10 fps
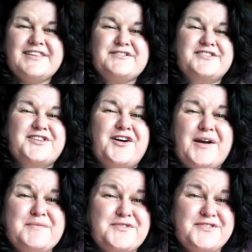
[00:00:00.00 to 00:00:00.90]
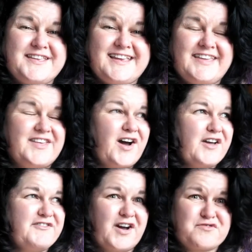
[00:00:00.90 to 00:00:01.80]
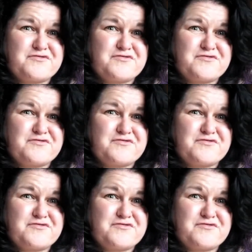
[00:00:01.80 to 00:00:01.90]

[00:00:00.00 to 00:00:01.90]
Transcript: There was a time through the year that I felt